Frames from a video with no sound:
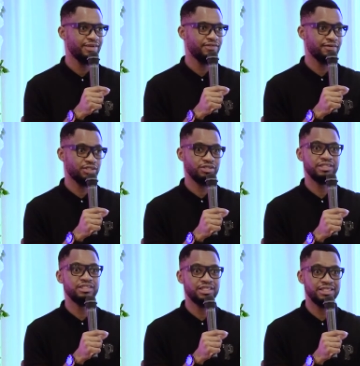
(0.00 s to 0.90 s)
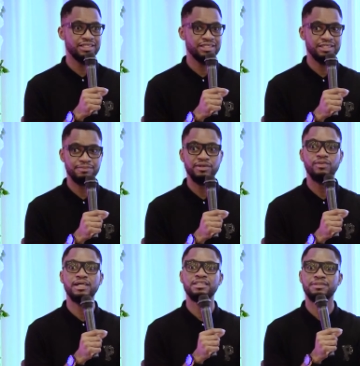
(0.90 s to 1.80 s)
If you have studied Genesis chapter
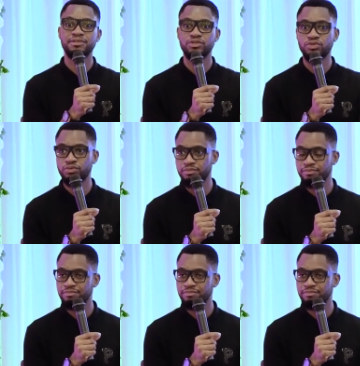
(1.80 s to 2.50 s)
1, chapter 2.